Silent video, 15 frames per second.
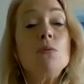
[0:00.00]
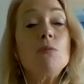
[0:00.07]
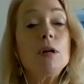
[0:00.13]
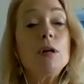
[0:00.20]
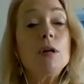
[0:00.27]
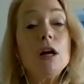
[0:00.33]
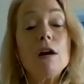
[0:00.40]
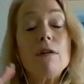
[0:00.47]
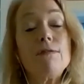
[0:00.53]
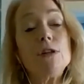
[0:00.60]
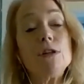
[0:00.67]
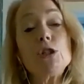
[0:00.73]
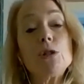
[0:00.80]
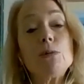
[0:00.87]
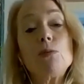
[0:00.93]
our
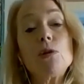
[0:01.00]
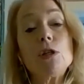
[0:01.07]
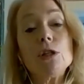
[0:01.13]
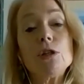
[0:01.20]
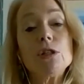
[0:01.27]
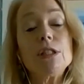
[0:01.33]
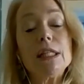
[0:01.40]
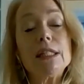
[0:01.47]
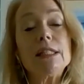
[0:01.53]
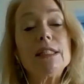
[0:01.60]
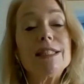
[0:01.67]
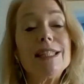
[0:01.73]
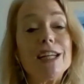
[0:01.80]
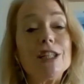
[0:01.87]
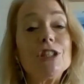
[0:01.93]
first report looked at
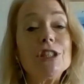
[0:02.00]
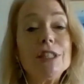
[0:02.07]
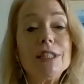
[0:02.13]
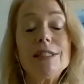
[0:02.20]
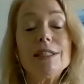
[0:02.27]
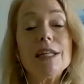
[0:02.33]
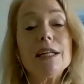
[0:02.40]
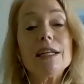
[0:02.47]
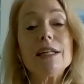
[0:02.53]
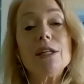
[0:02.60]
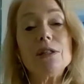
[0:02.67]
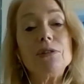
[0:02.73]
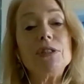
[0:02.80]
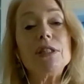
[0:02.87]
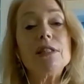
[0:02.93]
detection and
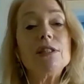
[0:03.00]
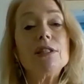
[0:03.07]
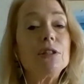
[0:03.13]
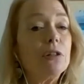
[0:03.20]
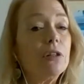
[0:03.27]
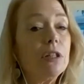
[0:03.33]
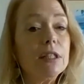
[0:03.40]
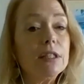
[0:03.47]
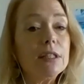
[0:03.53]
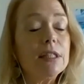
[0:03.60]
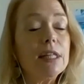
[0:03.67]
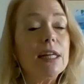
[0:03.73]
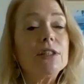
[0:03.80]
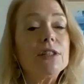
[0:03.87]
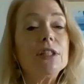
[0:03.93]
diagnosis early
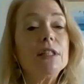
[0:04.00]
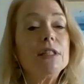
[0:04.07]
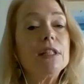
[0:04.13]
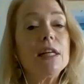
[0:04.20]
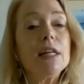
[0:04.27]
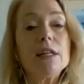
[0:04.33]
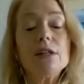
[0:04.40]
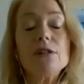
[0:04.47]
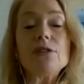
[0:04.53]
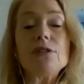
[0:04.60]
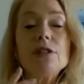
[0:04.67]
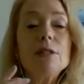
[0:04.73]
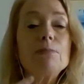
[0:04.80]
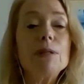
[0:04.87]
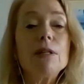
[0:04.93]
detection and
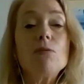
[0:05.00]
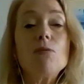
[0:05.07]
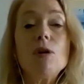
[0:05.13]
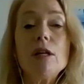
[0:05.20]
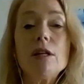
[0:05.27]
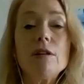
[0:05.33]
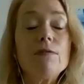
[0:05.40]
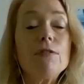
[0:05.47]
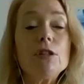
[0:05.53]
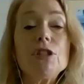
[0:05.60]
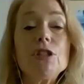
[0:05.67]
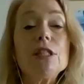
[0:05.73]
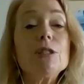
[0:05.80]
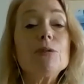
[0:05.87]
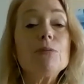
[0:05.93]
diagnosis being one of the
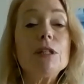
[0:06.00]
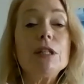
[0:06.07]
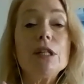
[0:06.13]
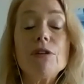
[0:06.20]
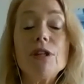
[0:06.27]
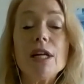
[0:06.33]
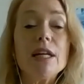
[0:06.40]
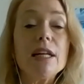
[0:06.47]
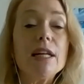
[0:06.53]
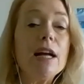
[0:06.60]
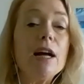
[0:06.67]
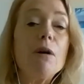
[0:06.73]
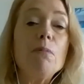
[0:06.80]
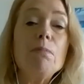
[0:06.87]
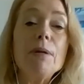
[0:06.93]
first things we know that can
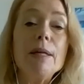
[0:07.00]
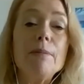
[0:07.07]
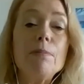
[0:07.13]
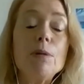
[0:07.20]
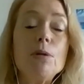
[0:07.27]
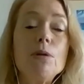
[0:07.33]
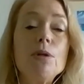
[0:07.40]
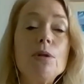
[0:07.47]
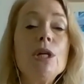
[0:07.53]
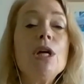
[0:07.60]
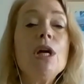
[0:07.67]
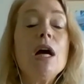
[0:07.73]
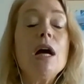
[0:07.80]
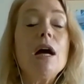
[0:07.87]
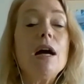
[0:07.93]
help people
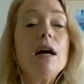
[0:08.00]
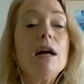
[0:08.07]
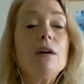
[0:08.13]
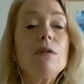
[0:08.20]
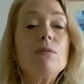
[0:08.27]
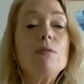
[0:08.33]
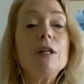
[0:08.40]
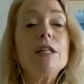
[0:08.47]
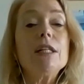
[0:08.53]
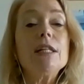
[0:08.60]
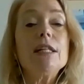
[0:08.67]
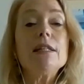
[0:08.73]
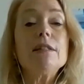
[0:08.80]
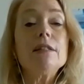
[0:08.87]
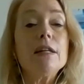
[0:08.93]
uh,
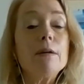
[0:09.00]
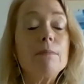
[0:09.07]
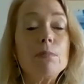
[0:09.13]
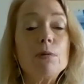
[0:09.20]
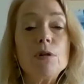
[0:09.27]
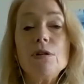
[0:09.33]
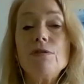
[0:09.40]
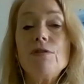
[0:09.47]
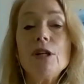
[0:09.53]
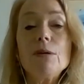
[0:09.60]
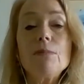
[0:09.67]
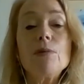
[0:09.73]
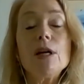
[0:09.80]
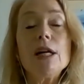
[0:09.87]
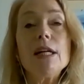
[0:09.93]
really improve their
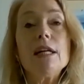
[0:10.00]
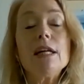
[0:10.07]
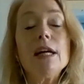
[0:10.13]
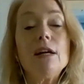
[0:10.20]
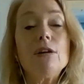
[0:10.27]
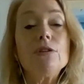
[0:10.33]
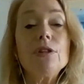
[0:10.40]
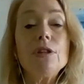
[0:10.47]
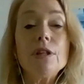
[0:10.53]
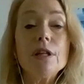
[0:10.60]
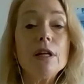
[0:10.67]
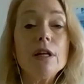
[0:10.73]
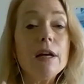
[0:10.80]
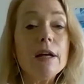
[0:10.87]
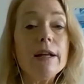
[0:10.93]
brain health
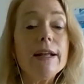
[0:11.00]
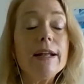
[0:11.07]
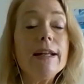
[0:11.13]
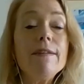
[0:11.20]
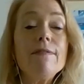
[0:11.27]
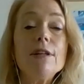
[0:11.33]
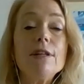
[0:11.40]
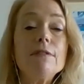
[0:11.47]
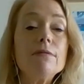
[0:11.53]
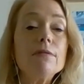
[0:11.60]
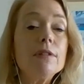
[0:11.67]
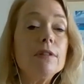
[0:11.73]
uh, even